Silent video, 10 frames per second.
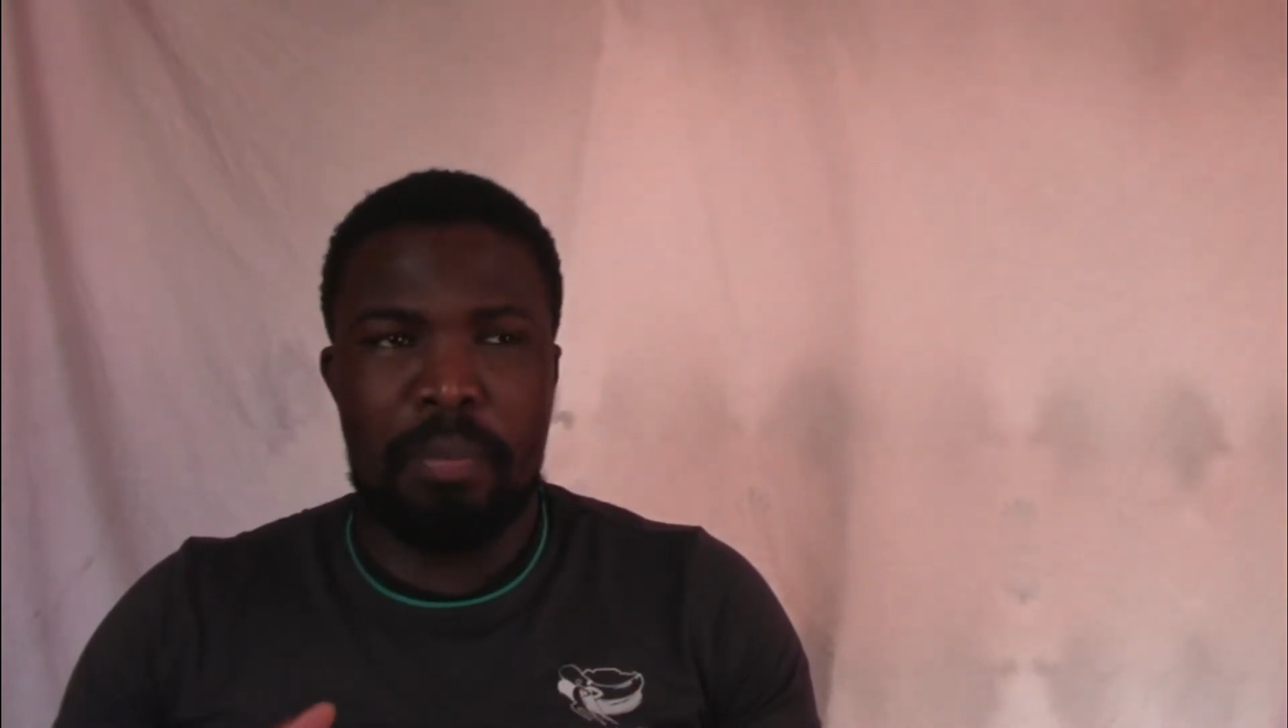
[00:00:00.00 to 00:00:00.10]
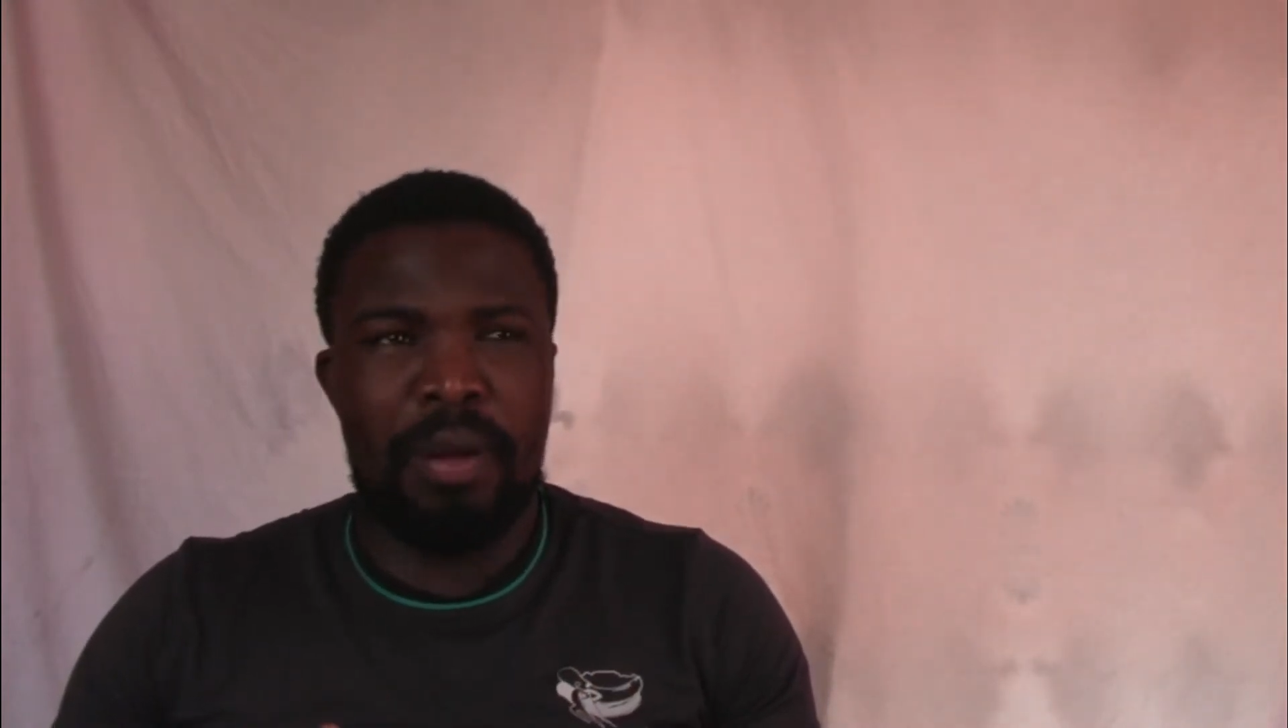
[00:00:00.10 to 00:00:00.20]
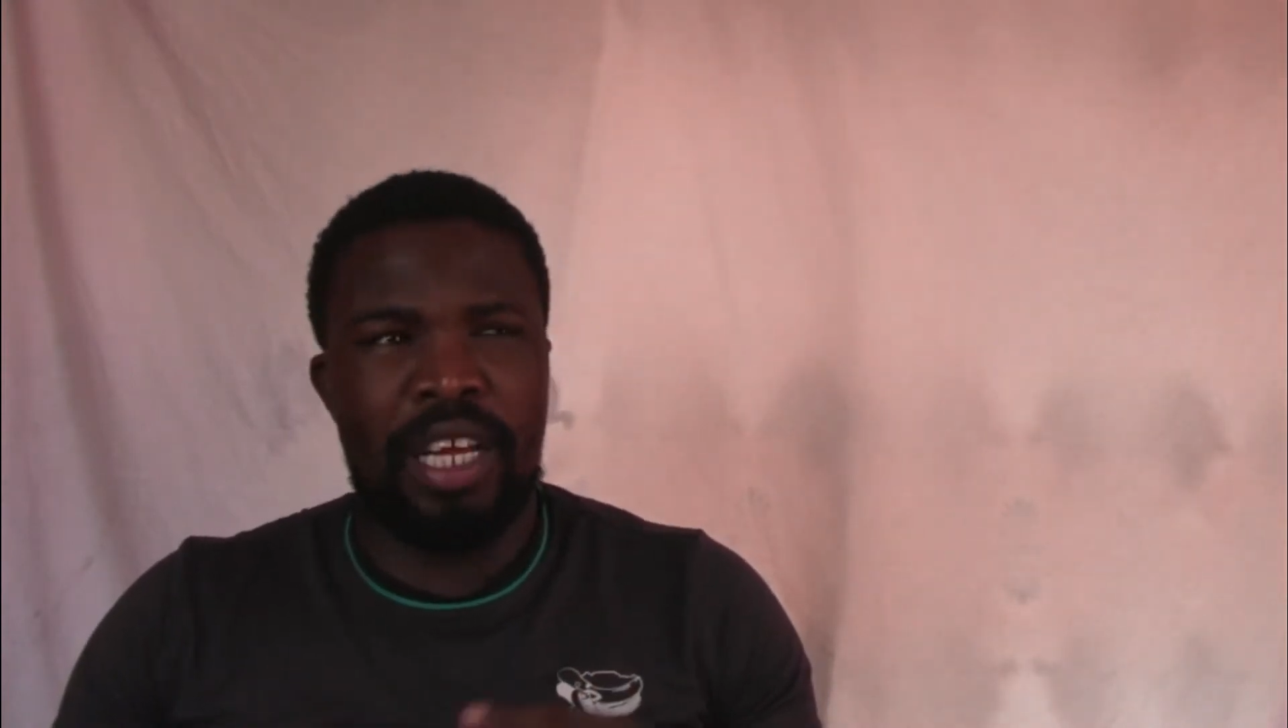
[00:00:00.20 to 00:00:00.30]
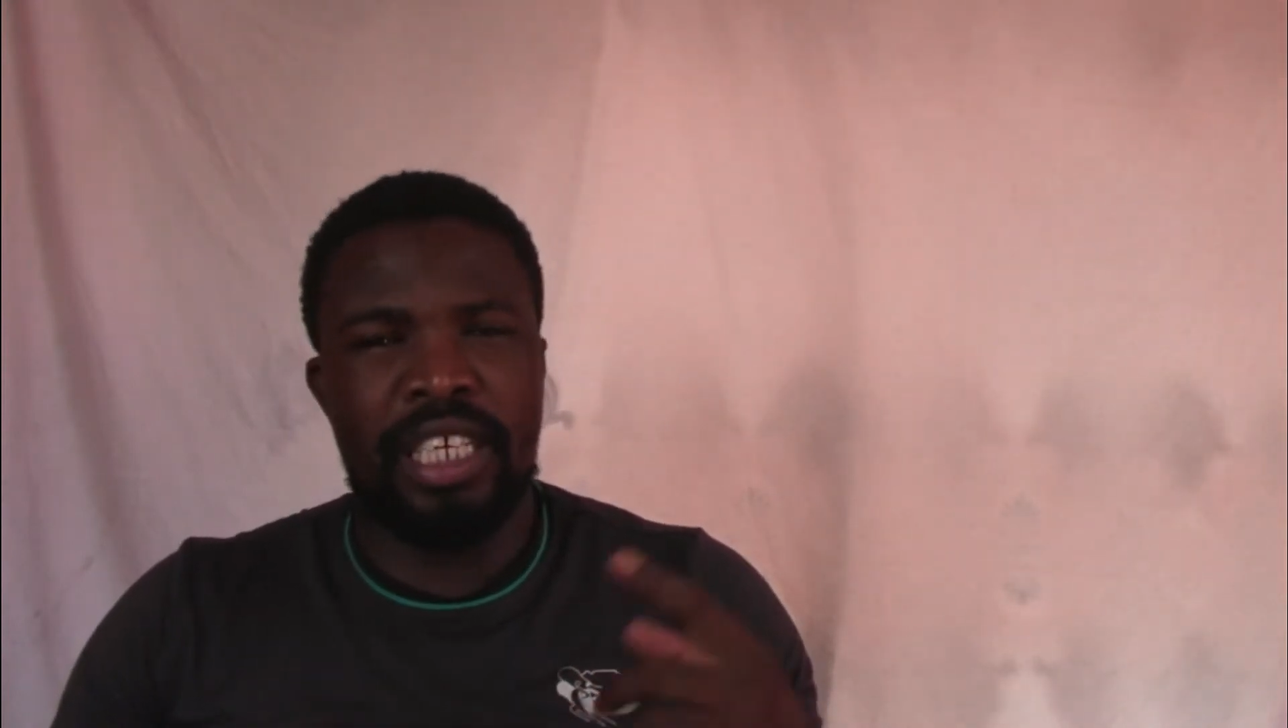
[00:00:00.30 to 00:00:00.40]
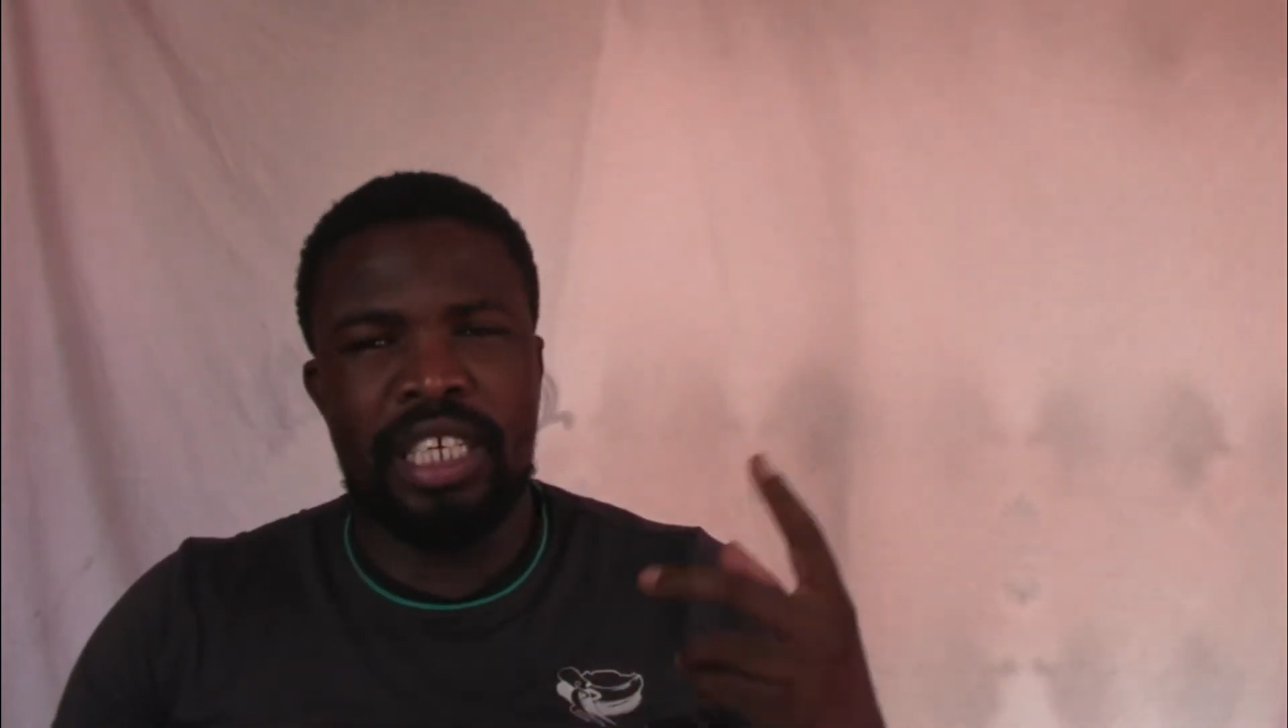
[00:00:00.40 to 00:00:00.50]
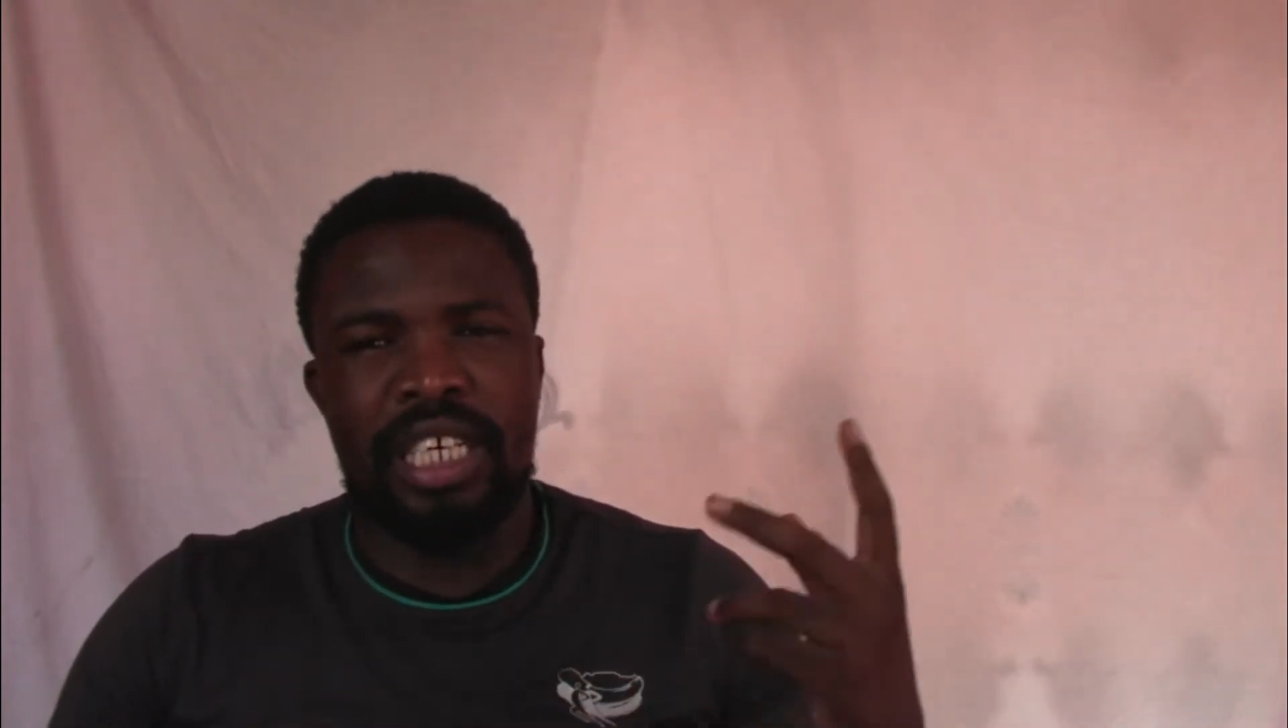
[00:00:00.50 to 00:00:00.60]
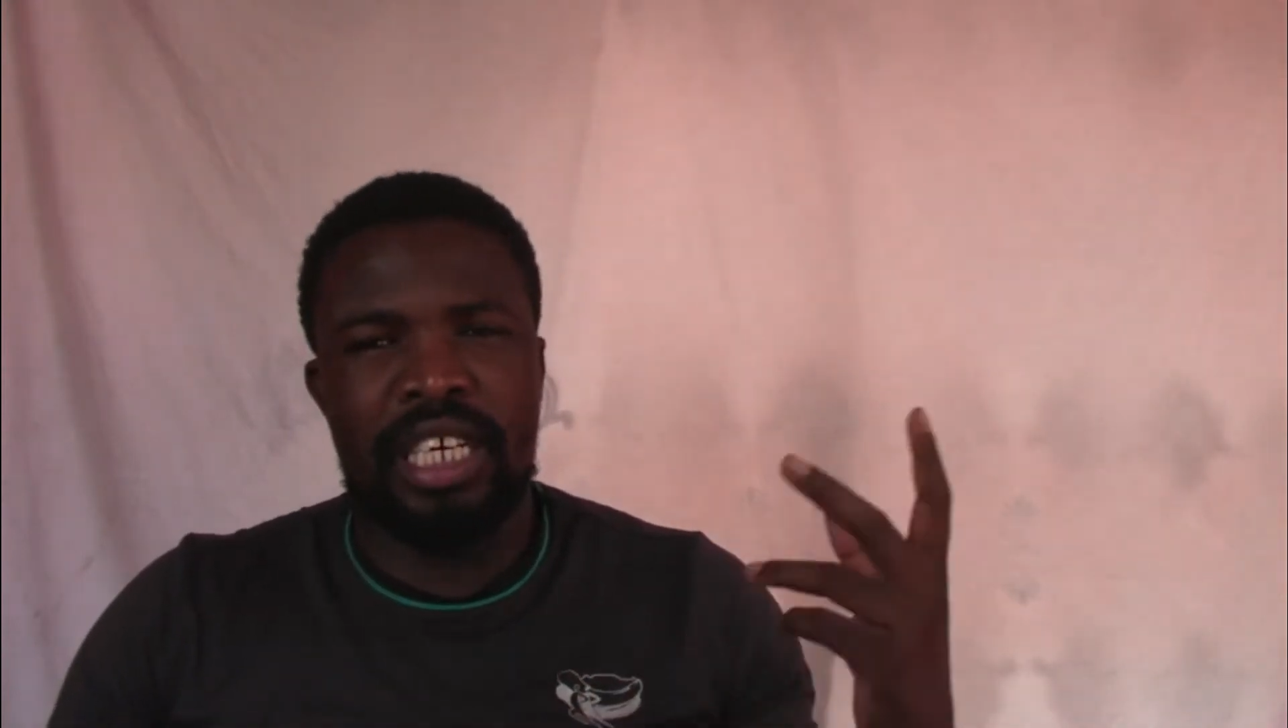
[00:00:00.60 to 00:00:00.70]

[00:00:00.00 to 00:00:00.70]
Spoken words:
playing